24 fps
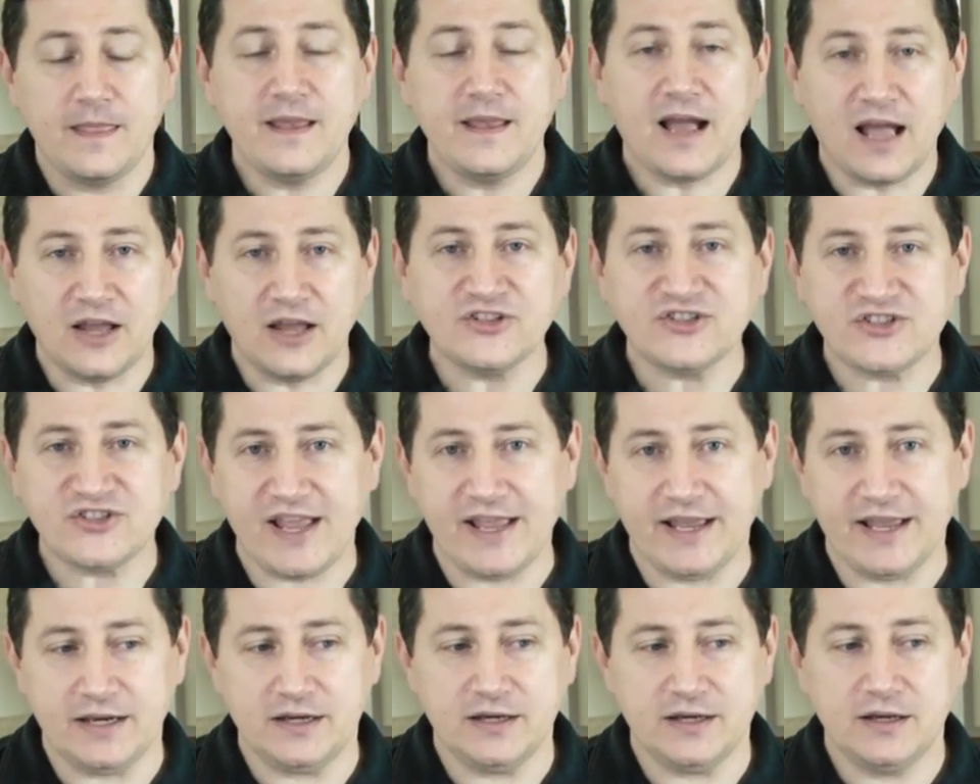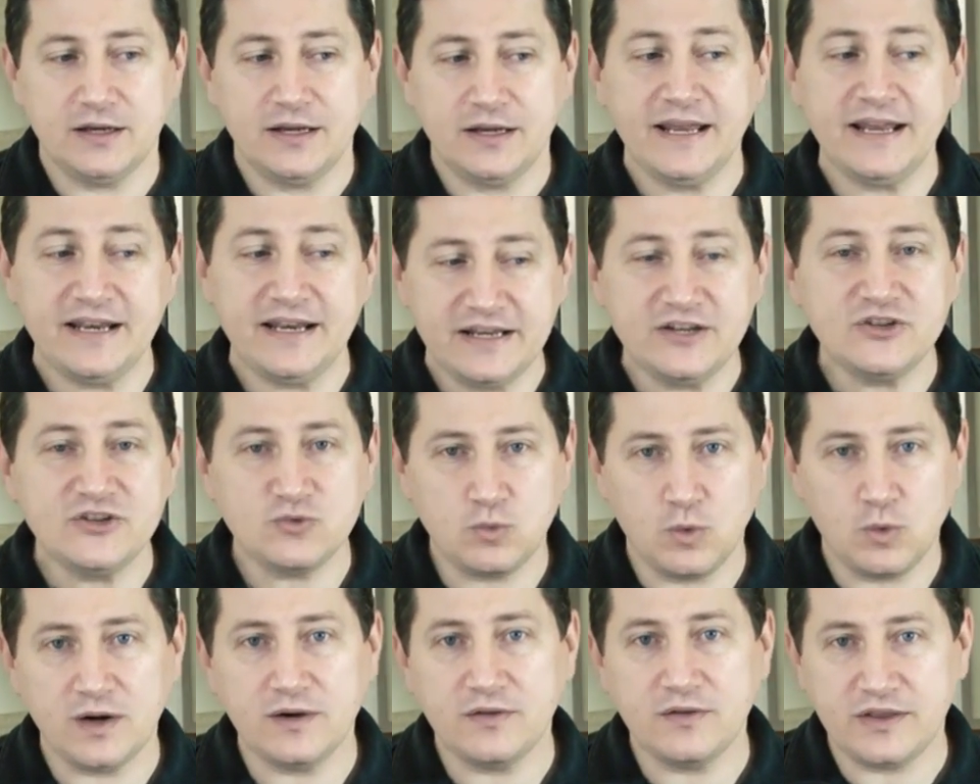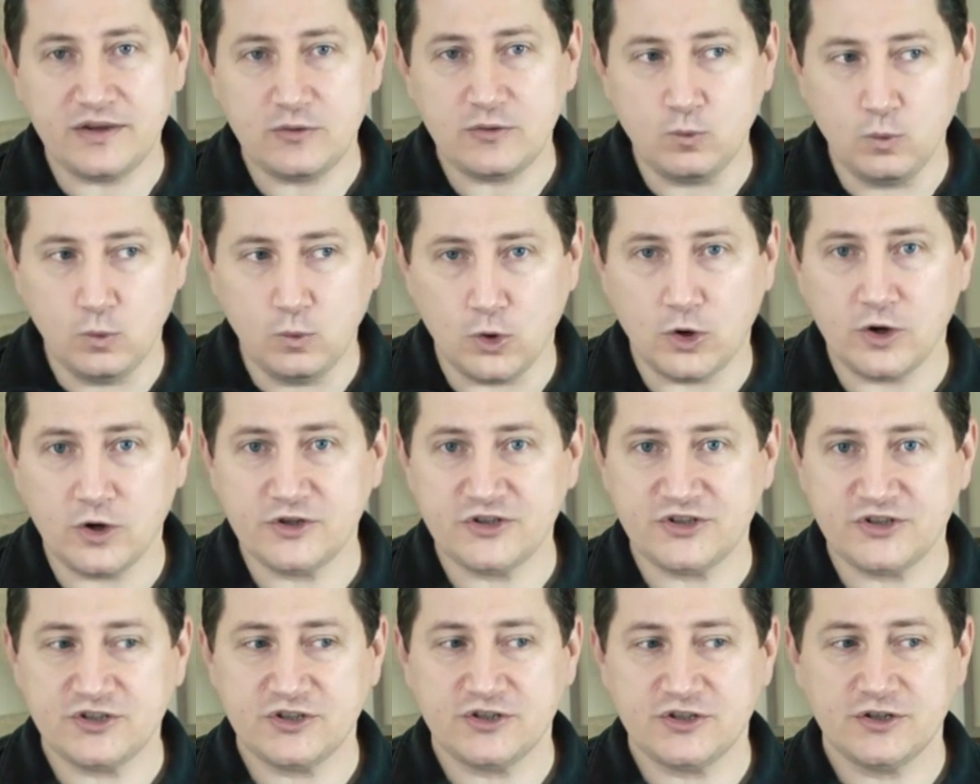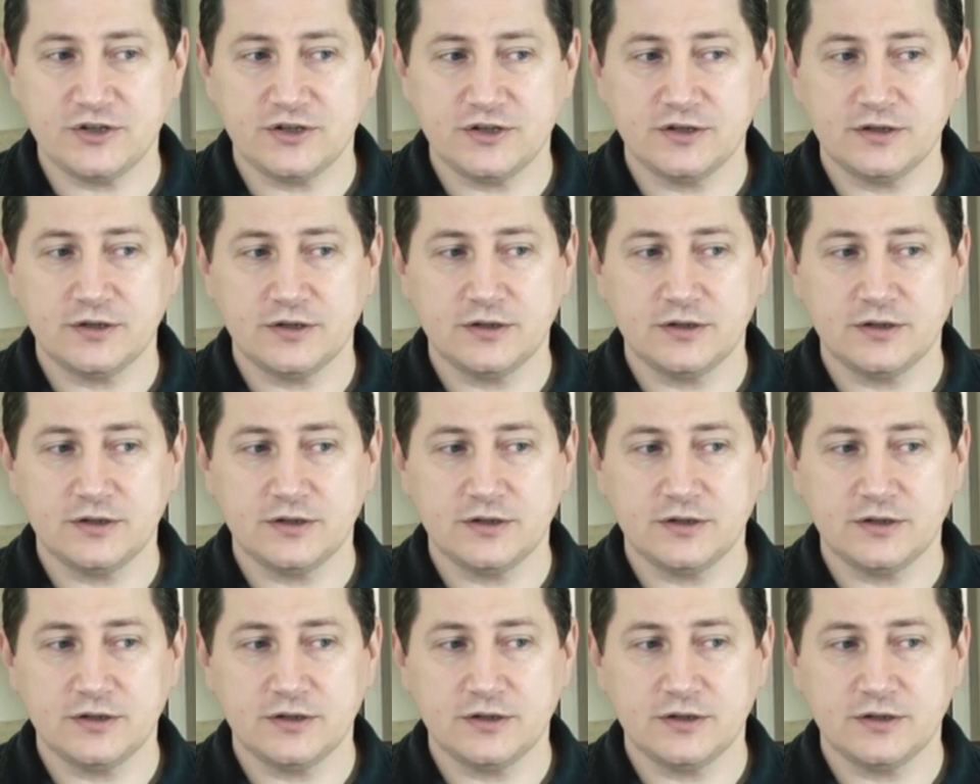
yeah, I'll say it. It is one of the worst